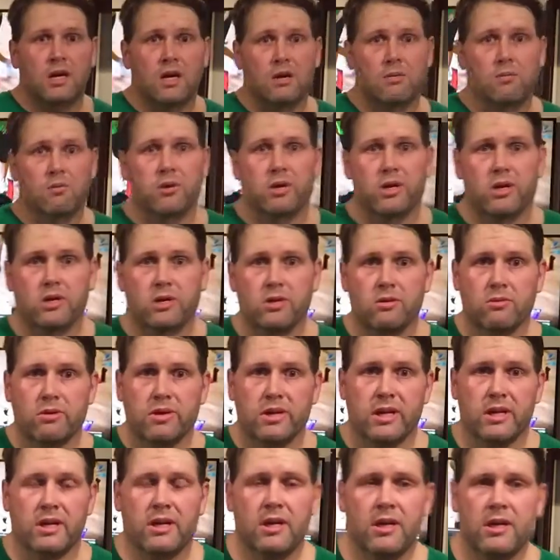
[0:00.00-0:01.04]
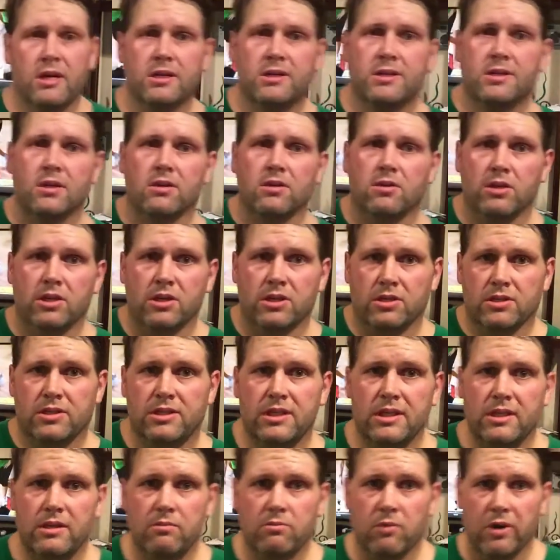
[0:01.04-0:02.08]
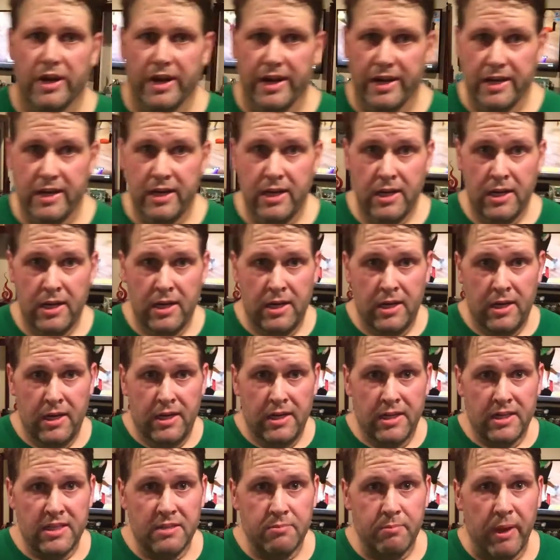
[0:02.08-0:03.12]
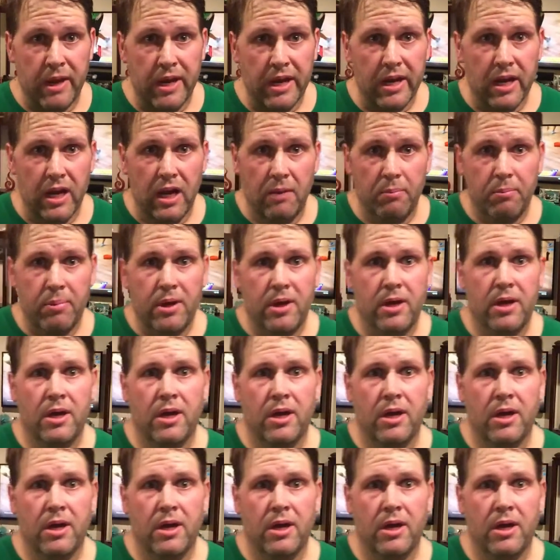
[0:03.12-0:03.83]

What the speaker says: when you're doing it. So you see when I sped it up,